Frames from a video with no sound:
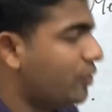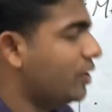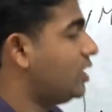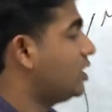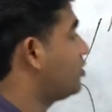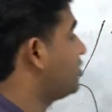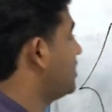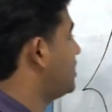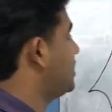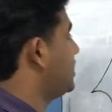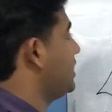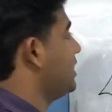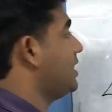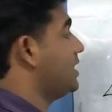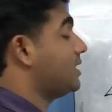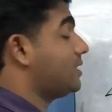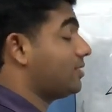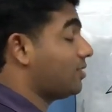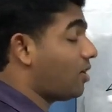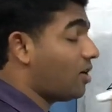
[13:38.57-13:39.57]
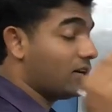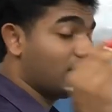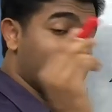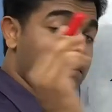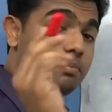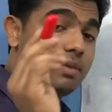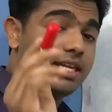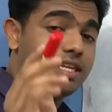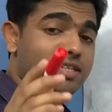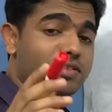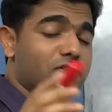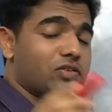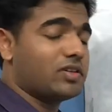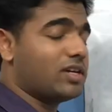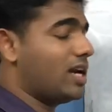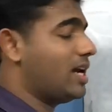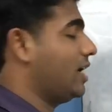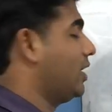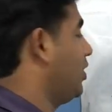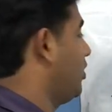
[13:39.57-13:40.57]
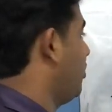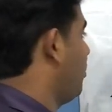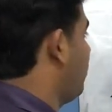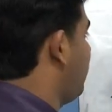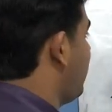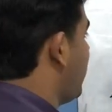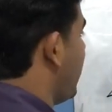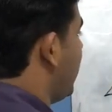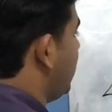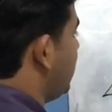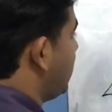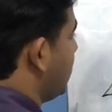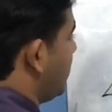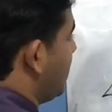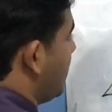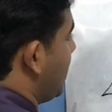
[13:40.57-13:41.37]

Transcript: interest is on the menisci, right?